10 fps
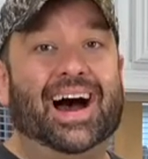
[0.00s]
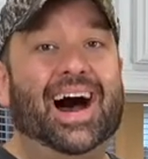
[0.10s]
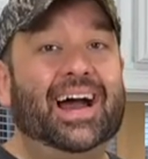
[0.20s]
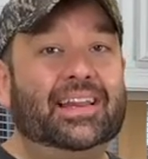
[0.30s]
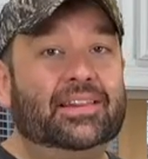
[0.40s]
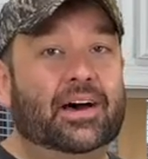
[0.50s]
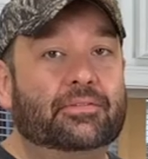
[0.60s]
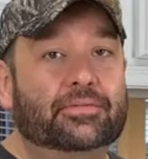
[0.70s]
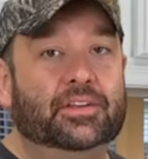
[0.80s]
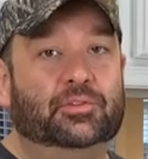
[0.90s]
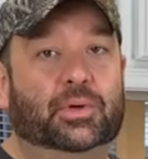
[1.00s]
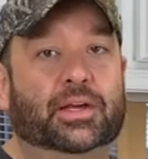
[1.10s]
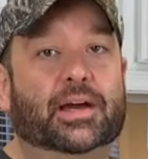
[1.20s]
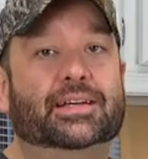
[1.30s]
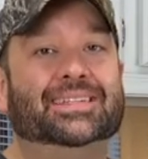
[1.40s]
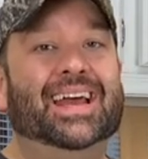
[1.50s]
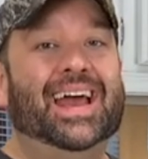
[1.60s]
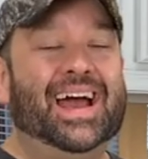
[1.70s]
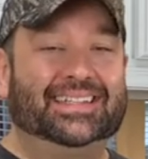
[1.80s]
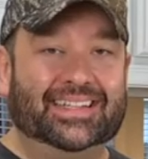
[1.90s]
I love this because,
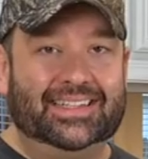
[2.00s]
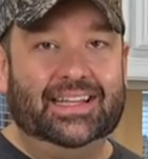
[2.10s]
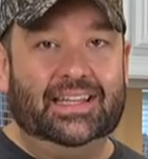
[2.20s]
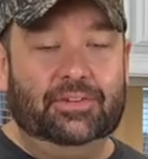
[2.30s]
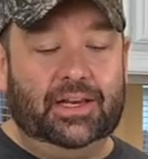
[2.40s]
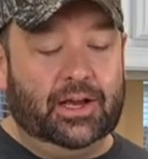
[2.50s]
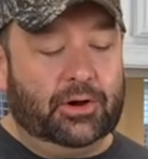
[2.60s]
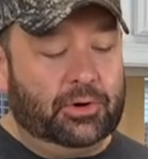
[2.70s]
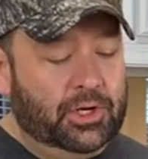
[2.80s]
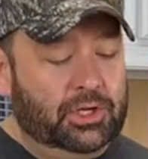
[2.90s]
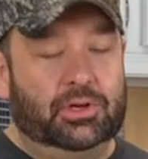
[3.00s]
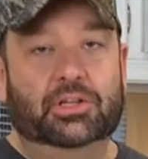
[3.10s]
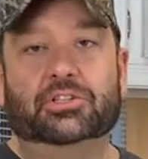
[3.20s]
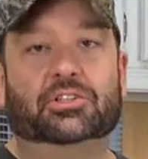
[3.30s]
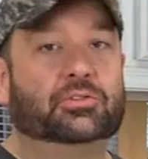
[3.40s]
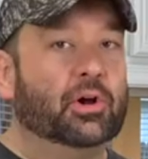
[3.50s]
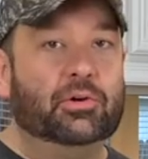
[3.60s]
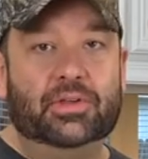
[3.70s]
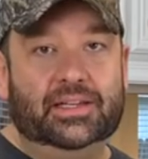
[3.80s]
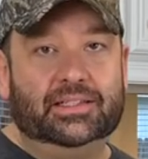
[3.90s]
as I said in the video, you can just throw
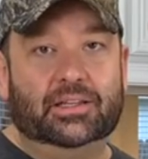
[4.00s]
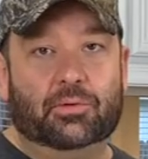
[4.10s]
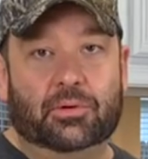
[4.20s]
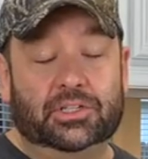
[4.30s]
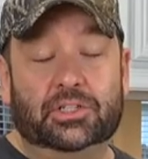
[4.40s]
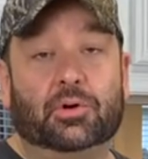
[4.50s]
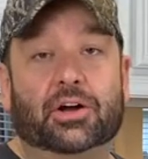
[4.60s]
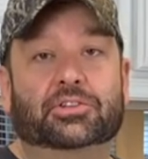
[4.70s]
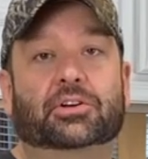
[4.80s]
these in the dishwasher.